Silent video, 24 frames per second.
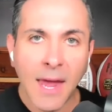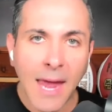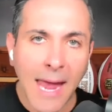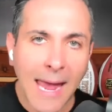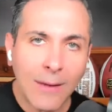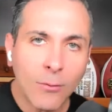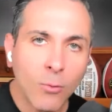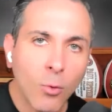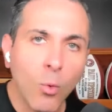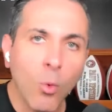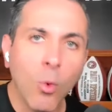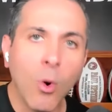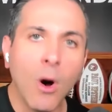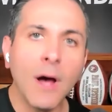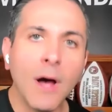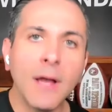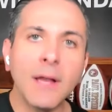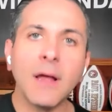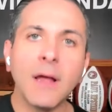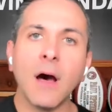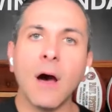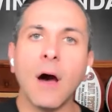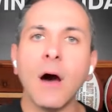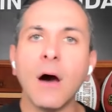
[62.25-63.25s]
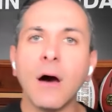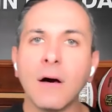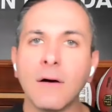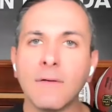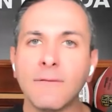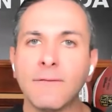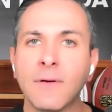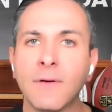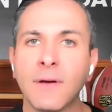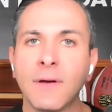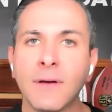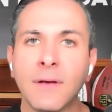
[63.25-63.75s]
And one
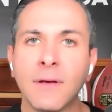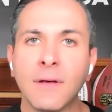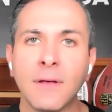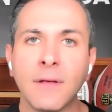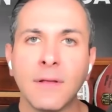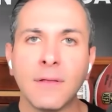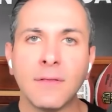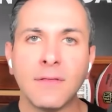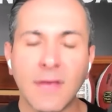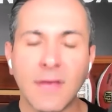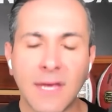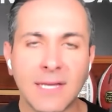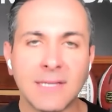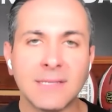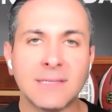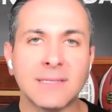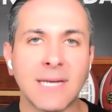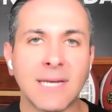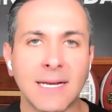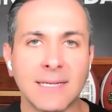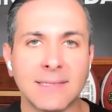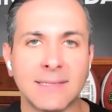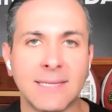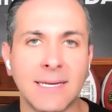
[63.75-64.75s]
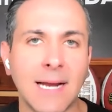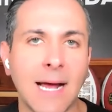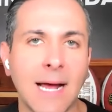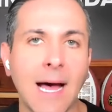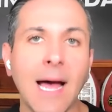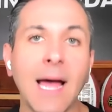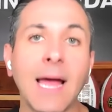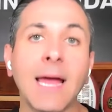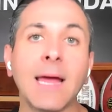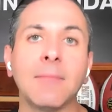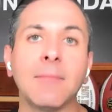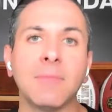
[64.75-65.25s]
of the insights that
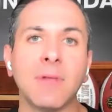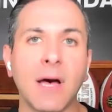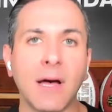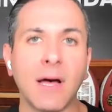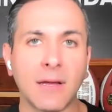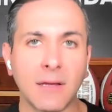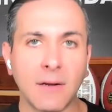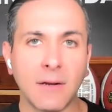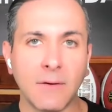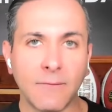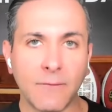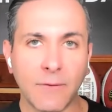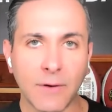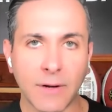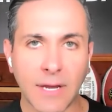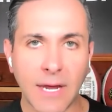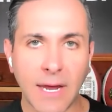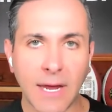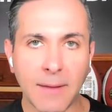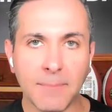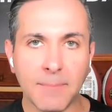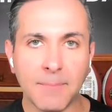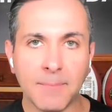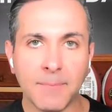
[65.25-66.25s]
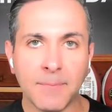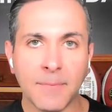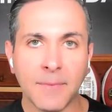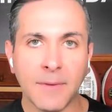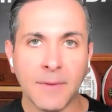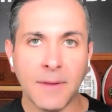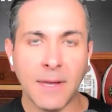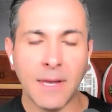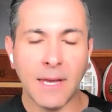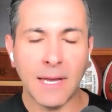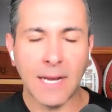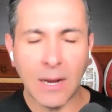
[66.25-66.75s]
I am not going to forget,
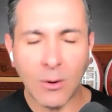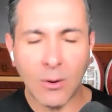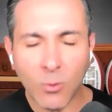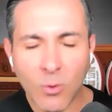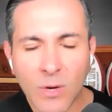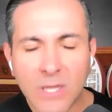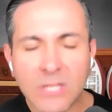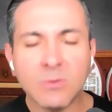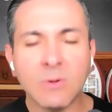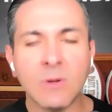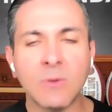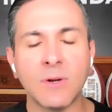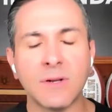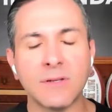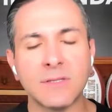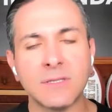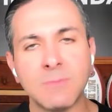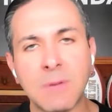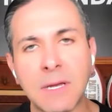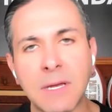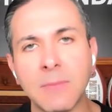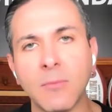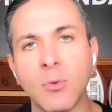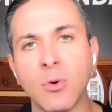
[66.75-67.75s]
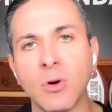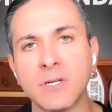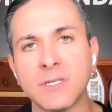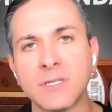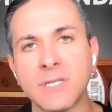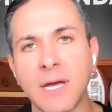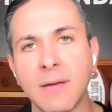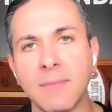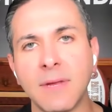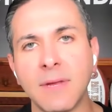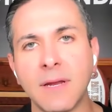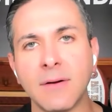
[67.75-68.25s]
and I wish we would have spent more
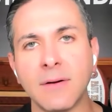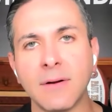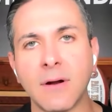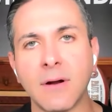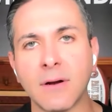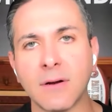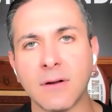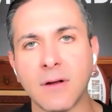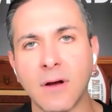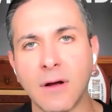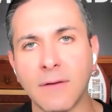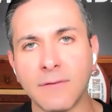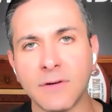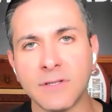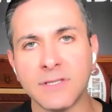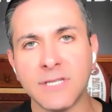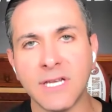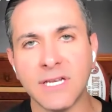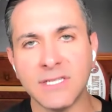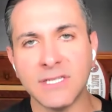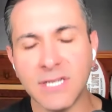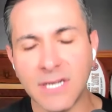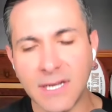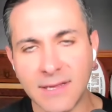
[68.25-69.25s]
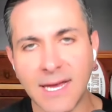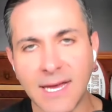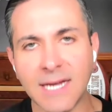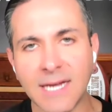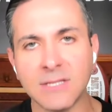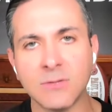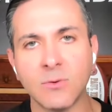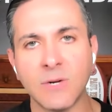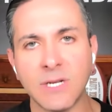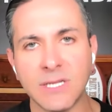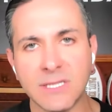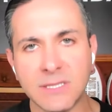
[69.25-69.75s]
time here in our conversation, and that
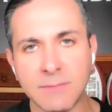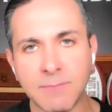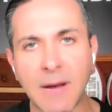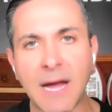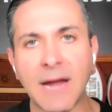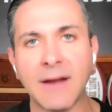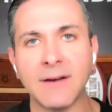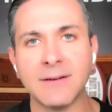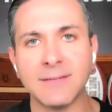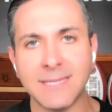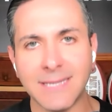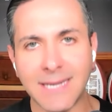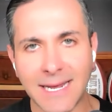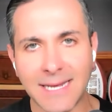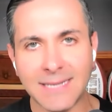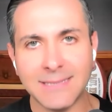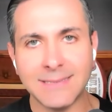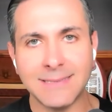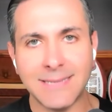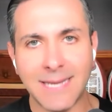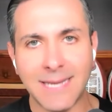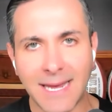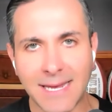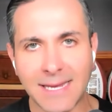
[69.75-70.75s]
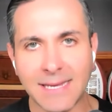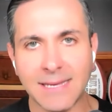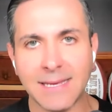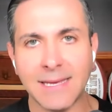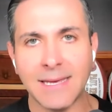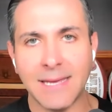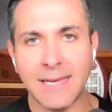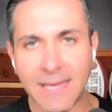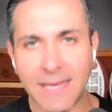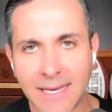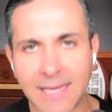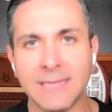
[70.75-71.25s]
is what inspired today's take,
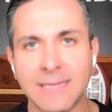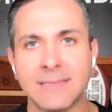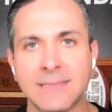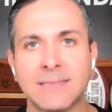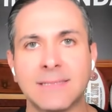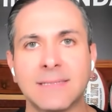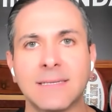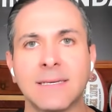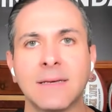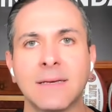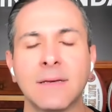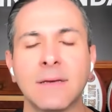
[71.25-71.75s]
is